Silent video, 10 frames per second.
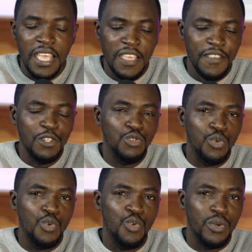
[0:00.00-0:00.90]
even
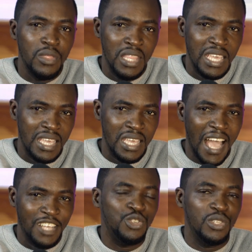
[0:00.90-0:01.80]
though they
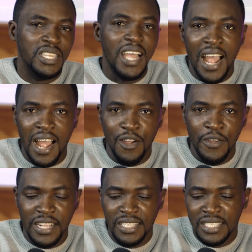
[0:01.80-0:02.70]
actually are,
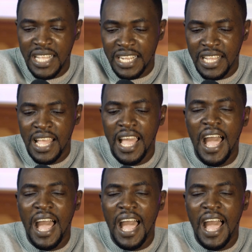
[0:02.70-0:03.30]
all right? It's like